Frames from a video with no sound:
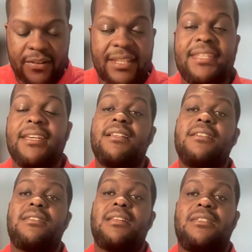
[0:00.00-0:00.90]
of the
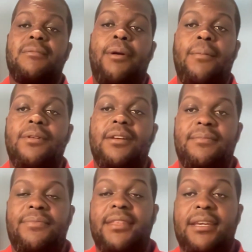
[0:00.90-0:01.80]
things that's the
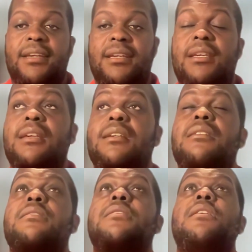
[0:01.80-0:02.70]
problem there
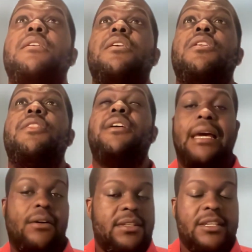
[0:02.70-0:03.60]
is the
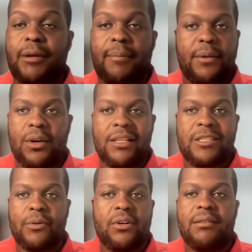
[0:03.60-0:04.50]
languages might be well
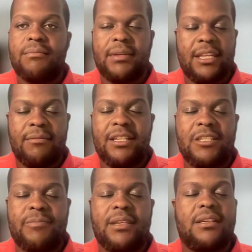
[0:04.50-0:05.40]
spoken, many
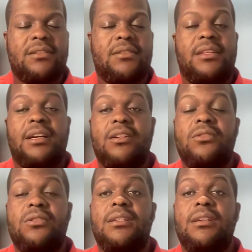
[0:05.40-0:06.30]
speakers on the
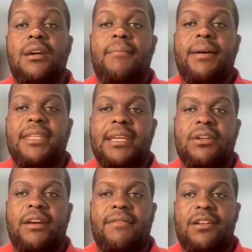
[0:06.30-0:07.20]
country, but they
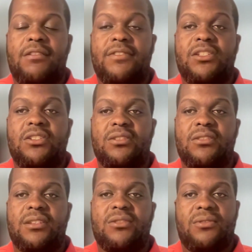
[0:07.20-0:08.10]
don't have a lot of digital
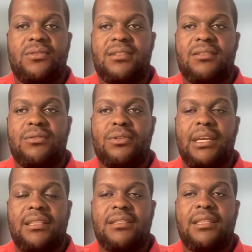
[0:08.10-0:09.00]
resources. So
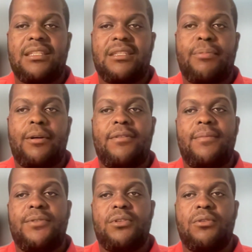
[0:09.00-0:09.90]
that's a
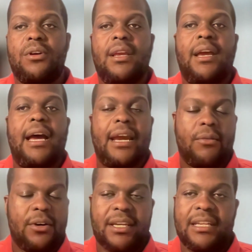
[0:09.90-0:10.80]
problem. So I
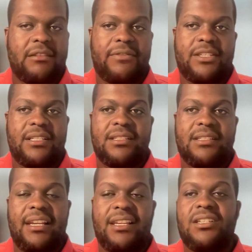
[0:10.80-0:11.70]
work in artificial
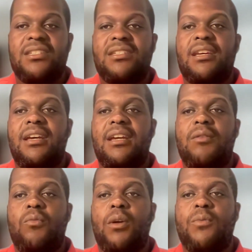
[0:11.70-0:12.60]
intelligence,
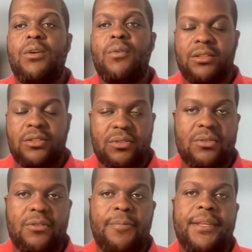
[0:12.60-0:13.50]
and what we want to
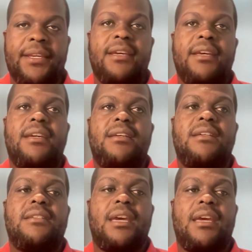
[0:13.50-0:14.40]
do
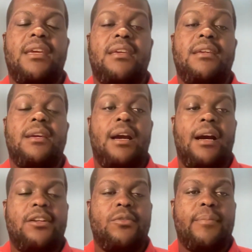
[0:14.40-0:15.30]
is, hey,
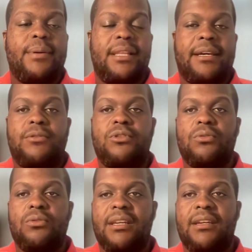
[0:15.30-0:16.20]
how do we build up
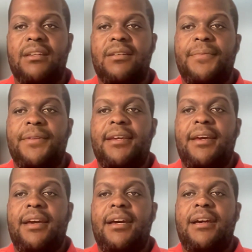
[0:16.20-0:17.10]
tooling
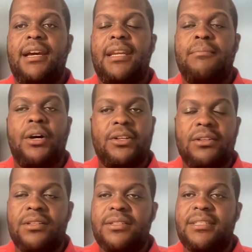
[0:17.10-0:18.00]
and
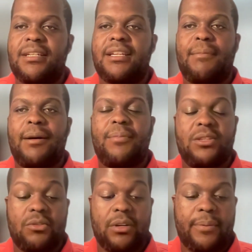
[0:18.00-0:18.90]
models and come up with
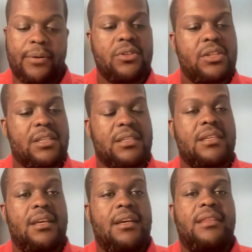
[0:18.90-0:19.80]
new approaches
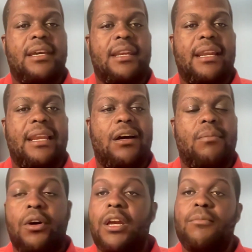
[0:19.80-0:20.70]
that allow
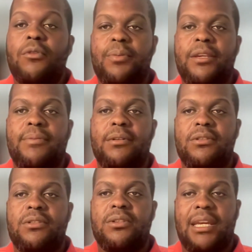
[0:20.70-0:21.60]
more and more
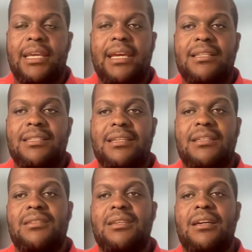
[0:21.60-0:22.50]
people to get
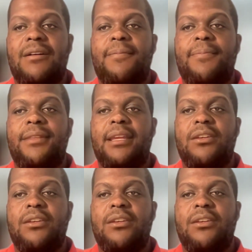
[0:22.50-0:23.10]
access to